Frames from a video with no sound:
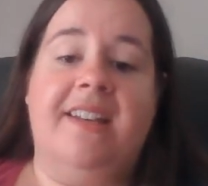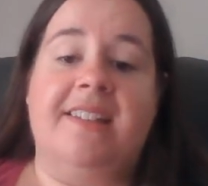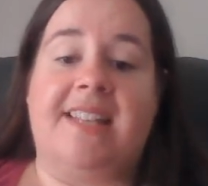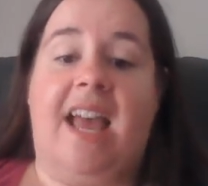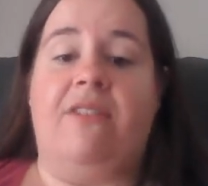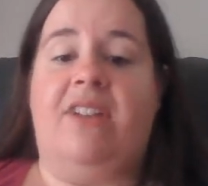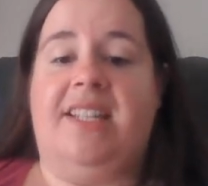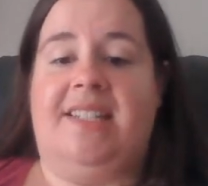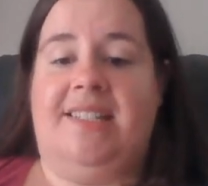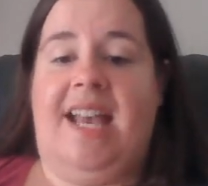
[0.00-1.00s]
Scott
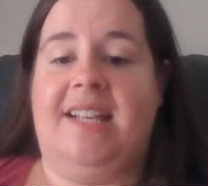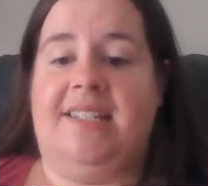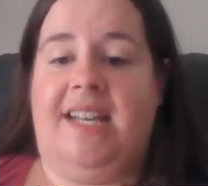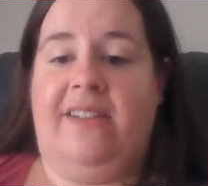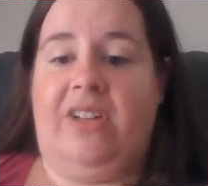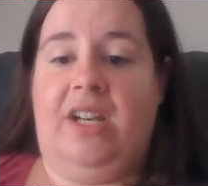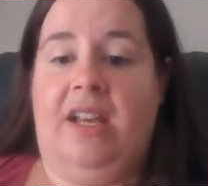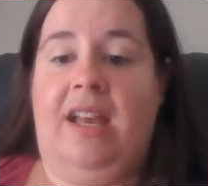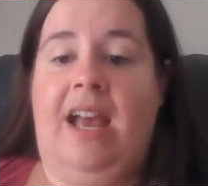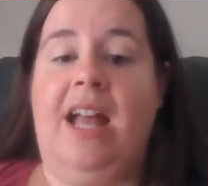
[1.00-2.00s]
raised his eyes to heaven.
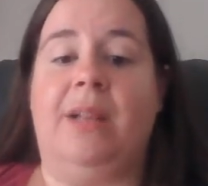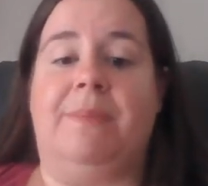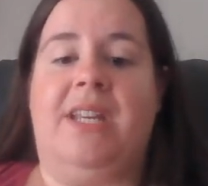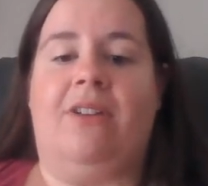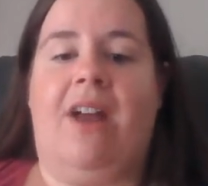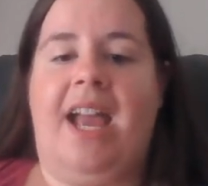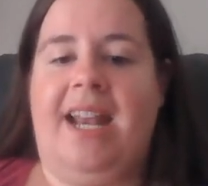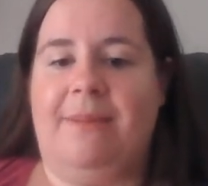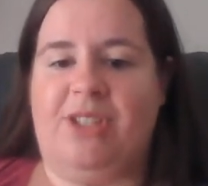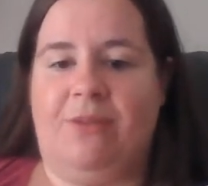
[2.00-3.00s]
Help, he
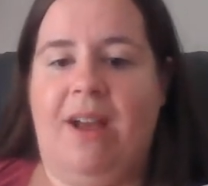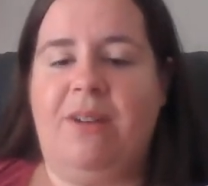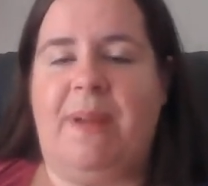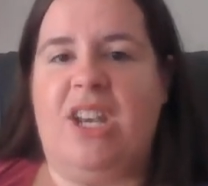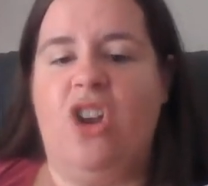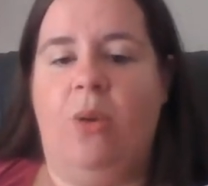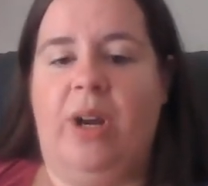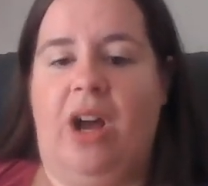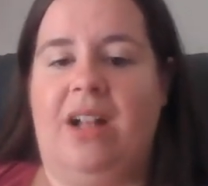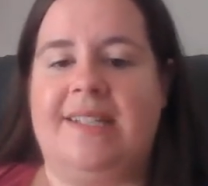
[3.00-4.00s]
cried. I'm surrounded by
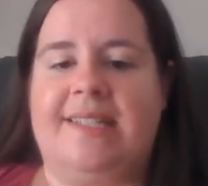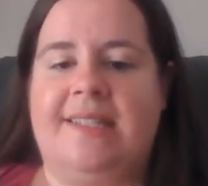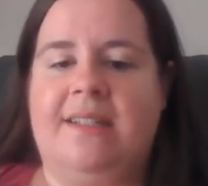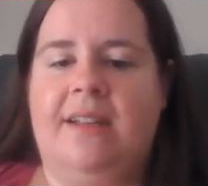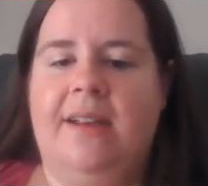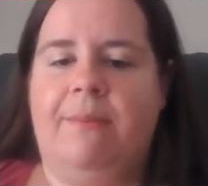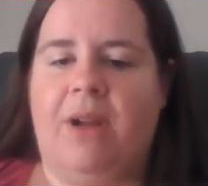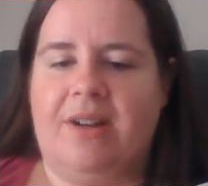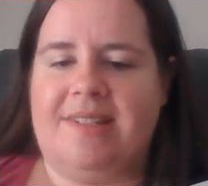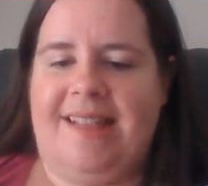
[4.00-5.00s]
know-it-alls.
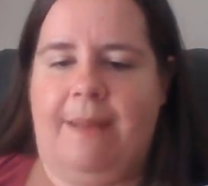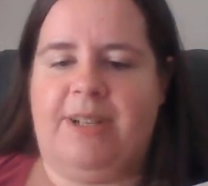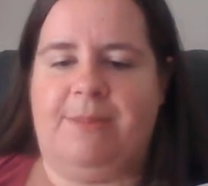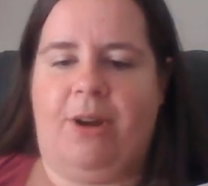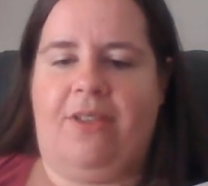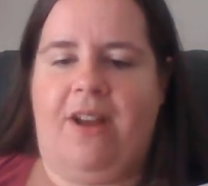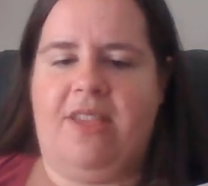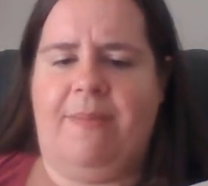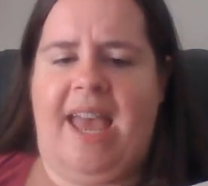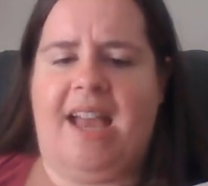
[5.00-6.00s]
Mark slapped his brother on
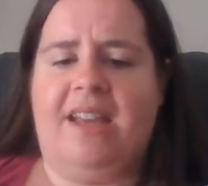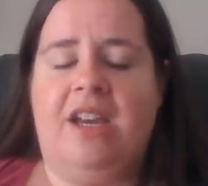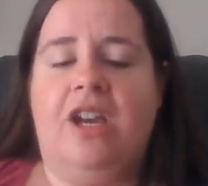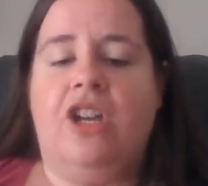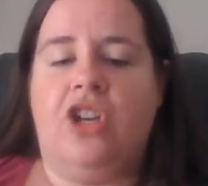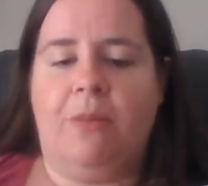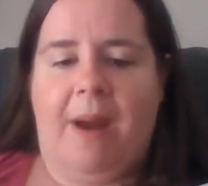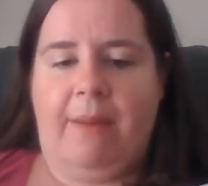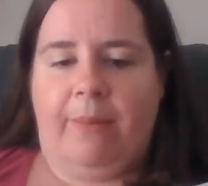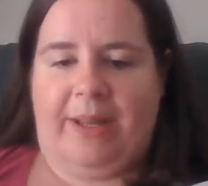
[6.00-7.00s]
the back. You're
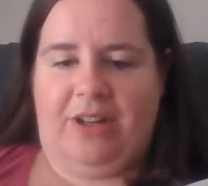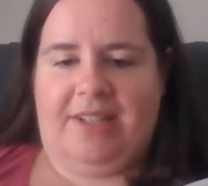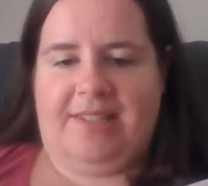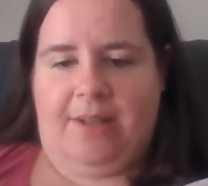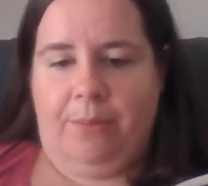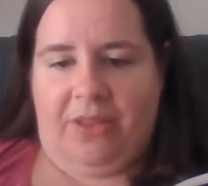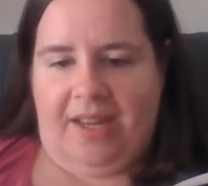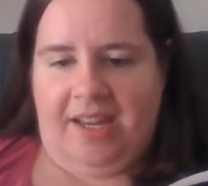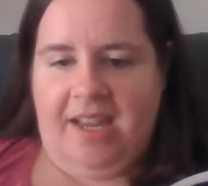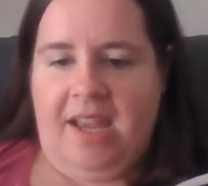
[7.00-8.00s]
probably good at
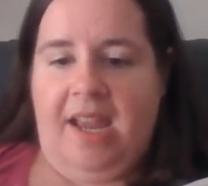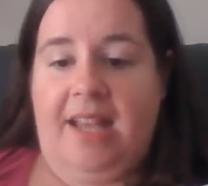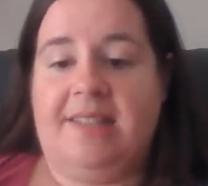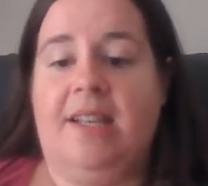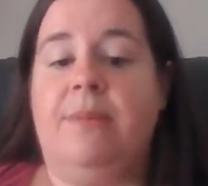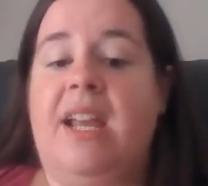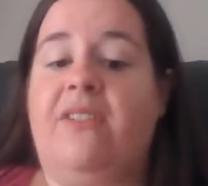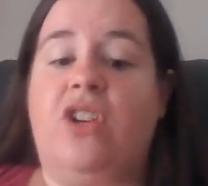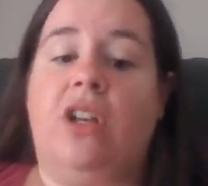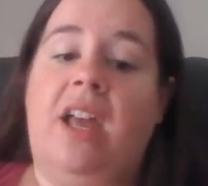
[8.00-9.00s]
something, and someday,
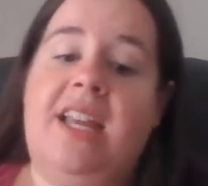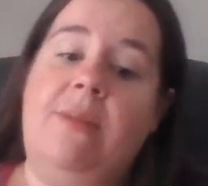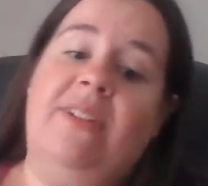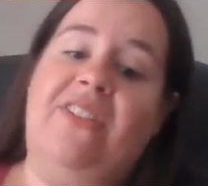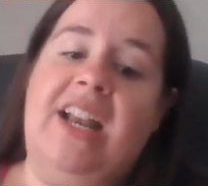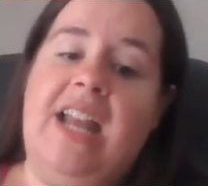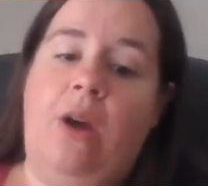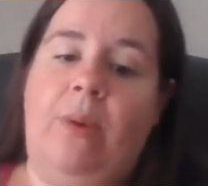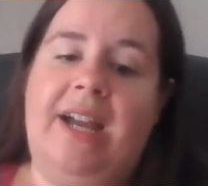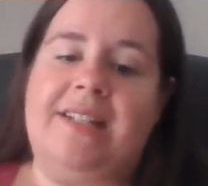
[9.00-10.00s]
if you're lucky, we'll find
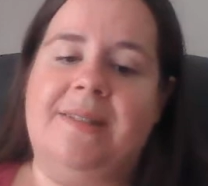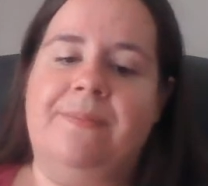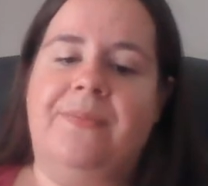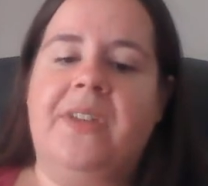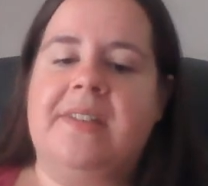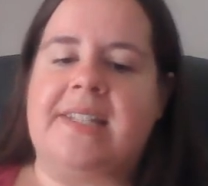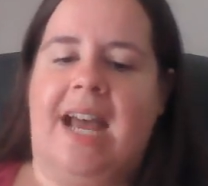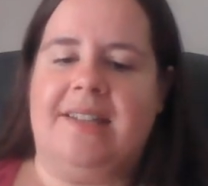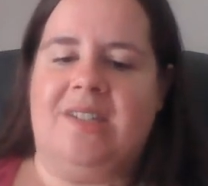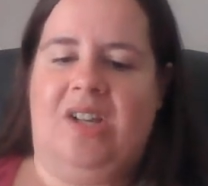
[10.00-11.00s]
out what.
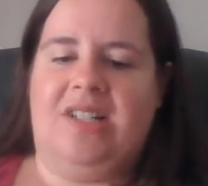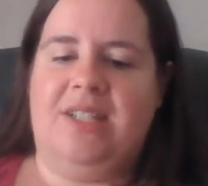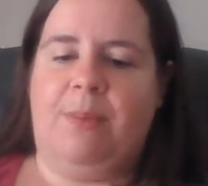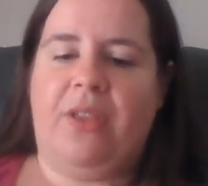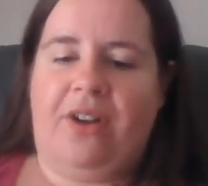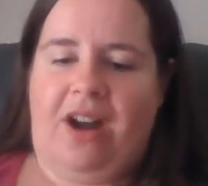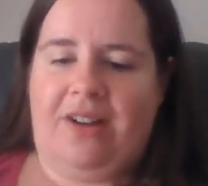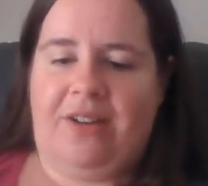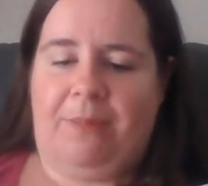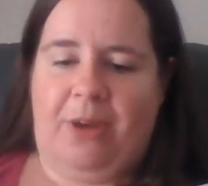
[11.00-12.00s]
Scott slugged his
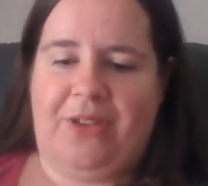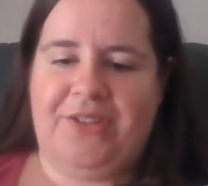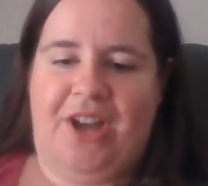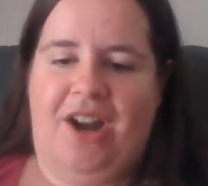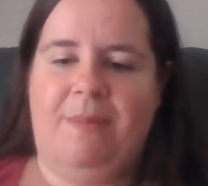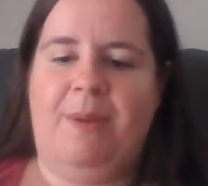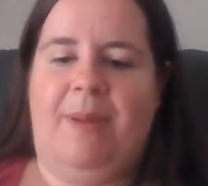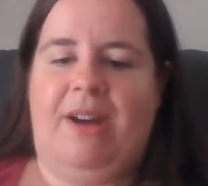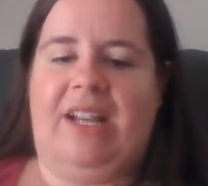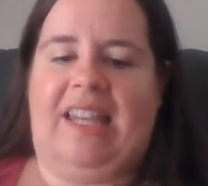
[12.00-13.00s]
brother's arm, and
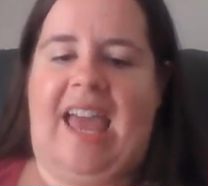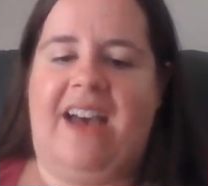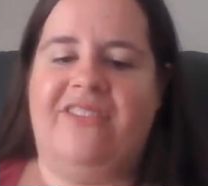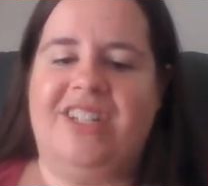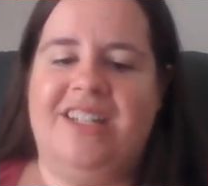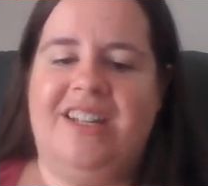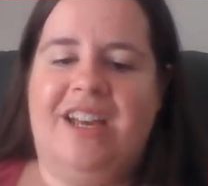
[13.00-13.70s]
Barry laughed.